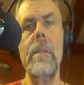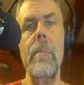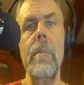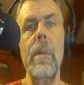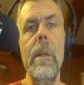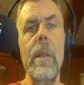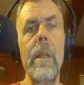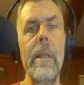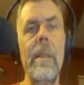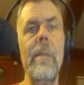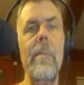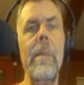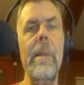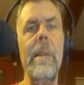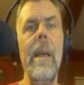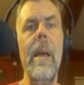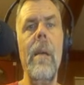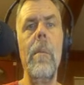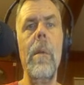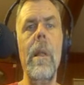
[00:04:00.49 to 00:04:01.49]
ability to
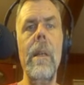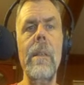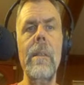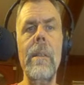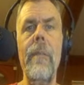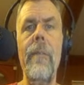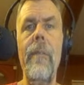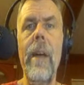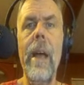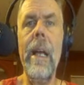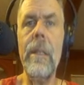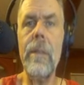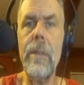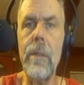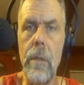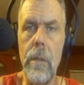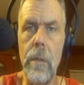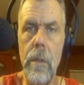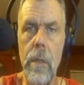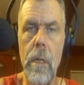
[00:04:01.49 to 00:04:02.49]
metabolize it
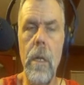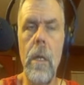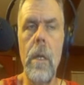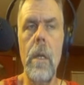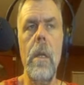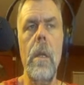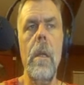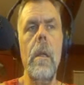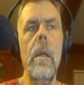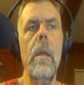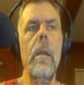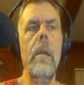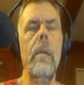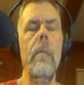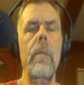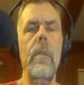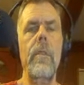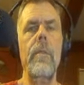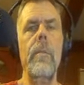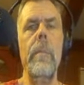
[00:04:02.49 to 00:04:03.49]
faster,
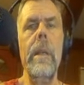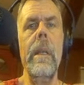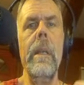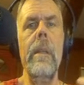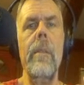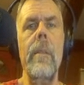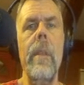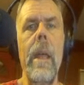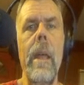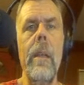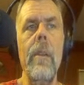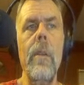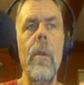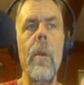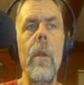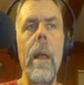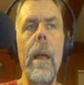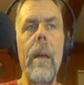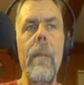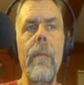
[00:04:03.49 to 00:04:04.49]
which means that
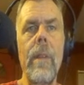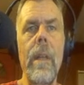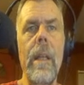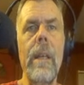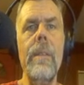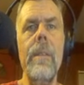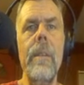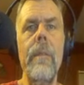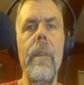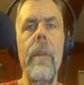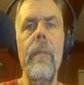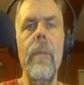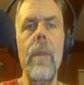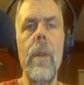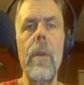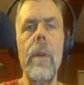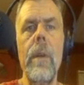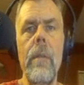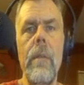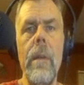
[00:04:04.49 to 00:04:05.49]
you'll have less of it
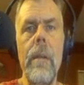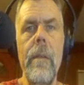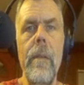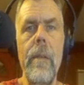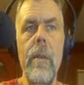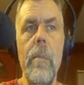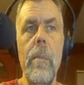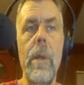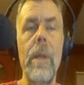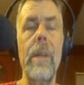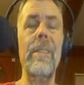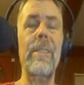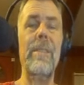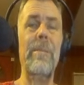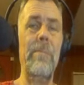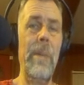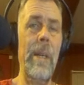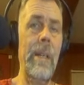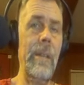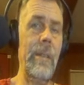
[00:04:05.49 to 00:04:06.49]
floating around in your blood,
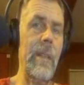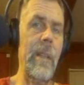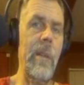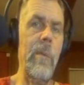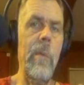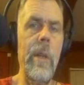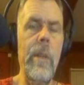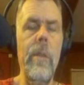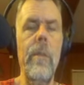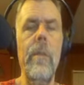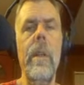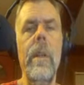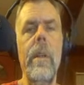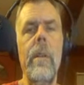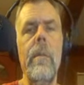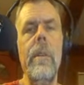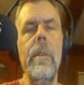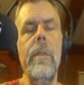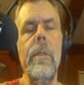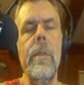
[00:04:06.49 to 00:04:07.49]
especially when you
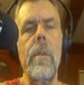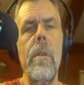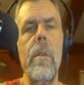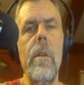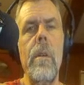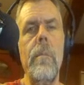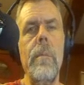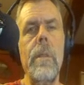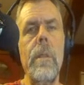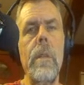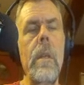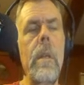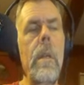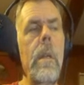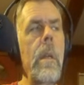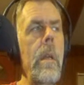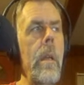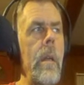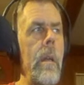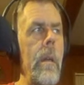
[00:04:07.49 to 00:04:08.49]
decrease your carbs.
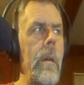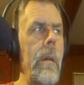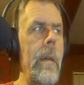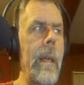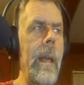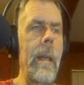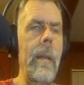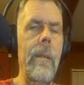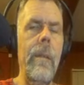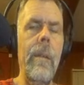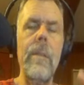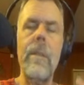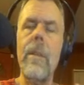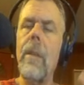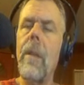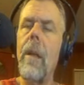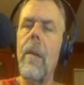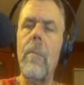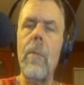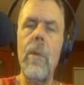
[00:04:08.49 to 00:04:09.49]
Okay, there's a
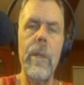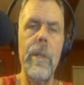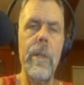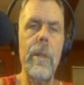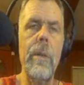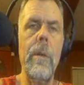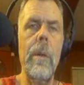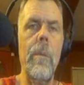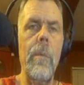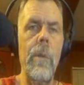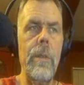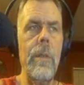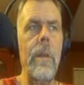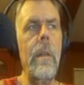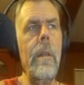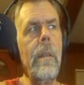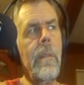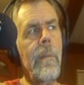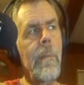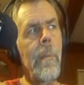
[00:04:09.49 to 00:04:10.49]
lot more to it, which
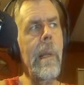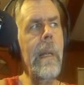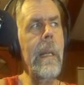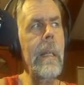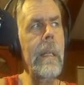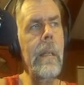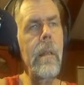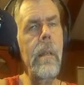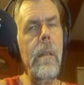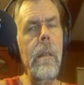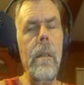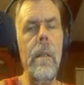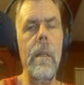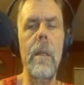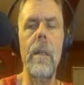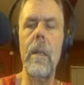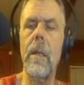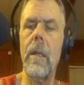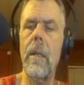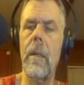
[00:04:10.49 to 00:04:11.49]
I'll explain
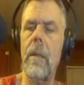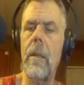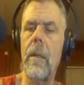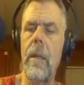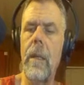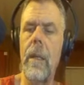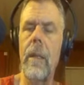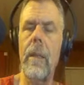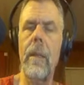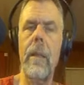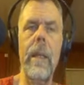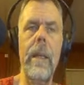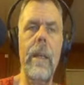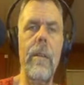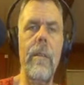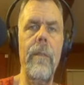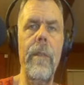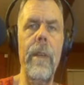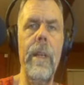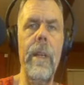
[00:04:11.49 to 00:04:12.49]
in
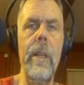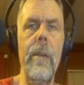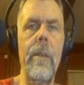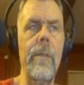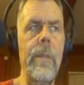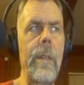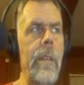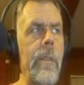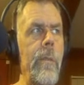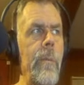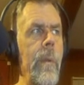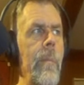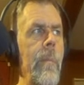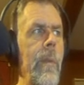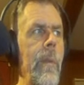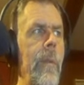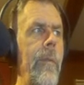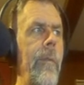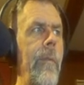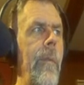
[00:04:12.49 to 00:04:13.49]
later videos as we
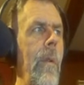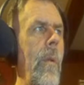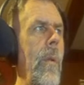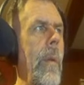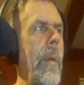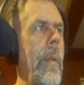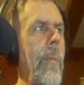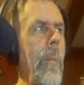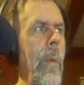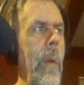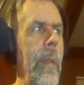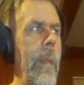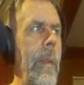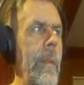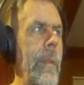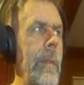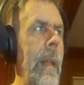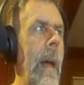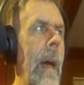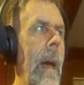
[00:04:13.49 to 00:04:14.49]
move forward with
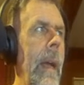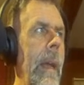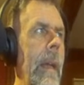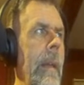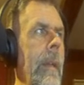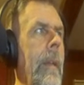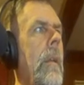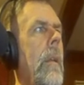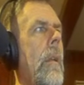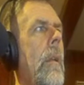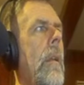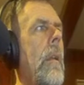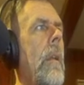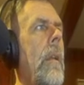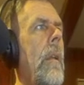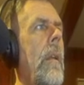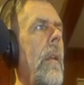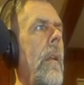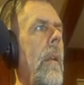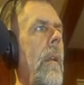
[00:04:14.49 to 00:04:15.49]
this diet.
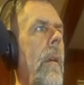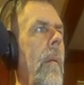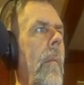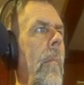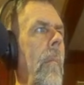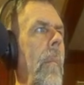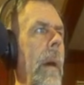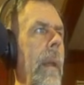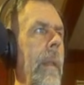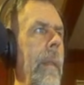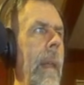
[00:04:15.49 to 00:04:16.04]
But